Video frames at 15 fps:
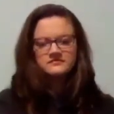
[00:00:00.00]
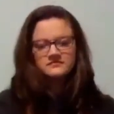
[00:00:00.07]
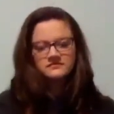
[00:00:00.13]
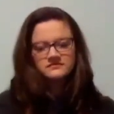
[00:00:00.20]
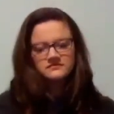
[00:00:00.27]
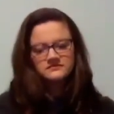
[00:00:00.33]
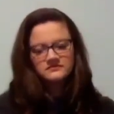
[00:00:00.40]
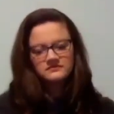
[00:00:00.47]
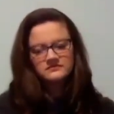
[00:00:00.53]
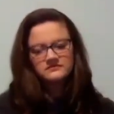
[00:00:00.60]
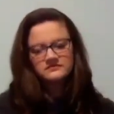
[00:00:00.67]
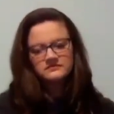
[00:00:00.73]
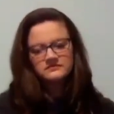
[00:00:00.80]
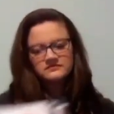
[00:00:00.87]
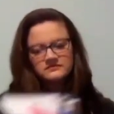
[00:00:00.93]

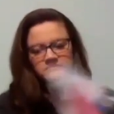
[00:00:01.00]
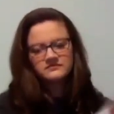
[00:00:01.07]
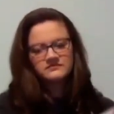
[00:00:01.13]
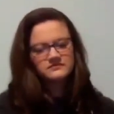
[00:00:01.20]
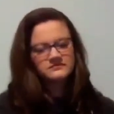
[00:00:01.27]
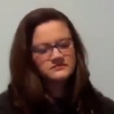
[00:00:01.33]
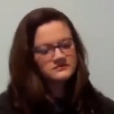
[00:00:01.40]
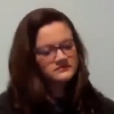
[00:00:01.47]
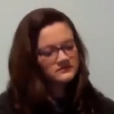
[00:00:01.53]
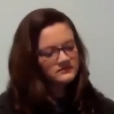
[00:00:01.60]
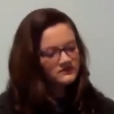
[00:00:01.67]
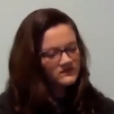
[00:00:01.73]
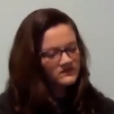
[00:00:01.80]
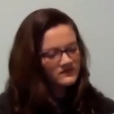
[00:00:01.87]
No one is speaking in this clip.